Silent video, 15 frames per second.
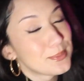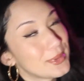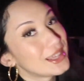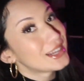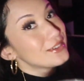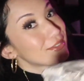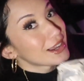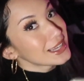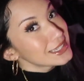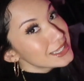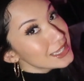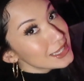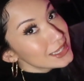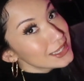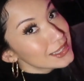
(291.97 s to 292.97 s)
but if I
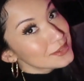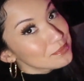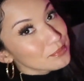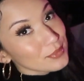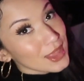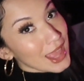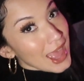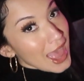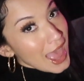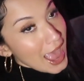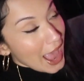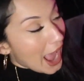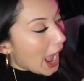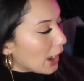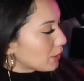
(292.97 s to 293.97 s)
did,
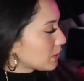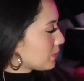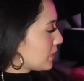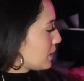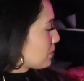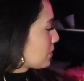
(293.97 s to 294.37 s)
I would be